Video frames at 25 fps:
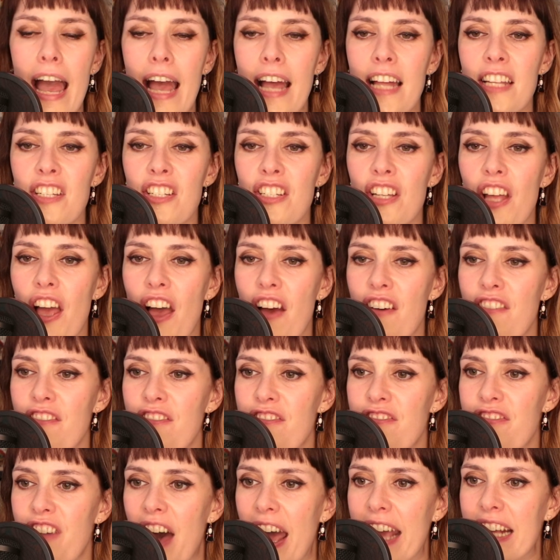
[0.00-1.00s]
And
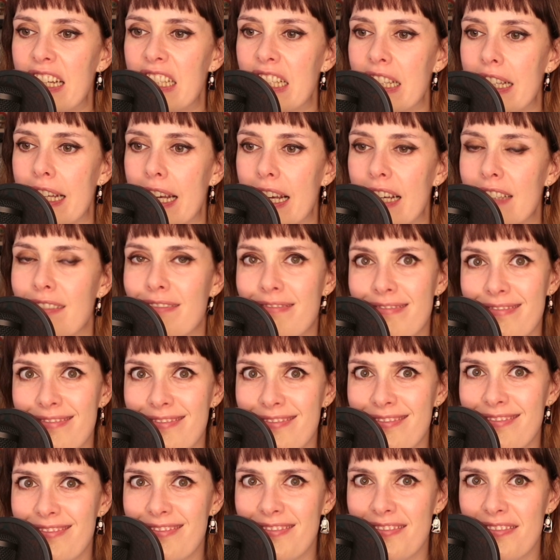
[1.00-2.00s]
finally,
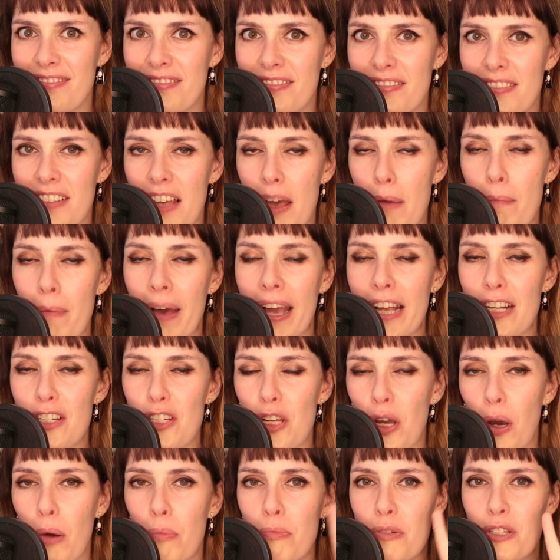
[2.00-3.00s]
my
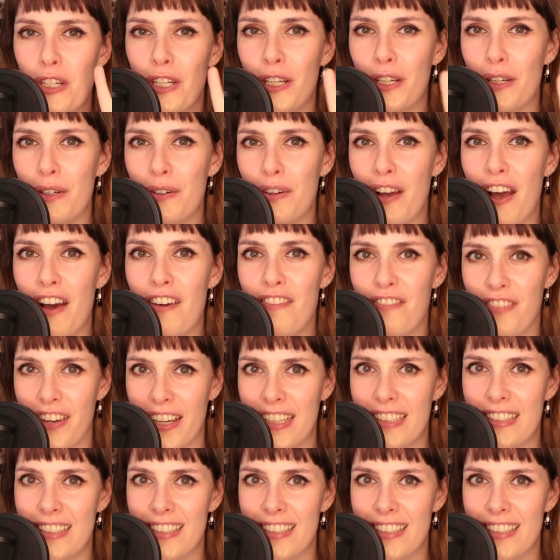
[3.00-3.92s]
top two fight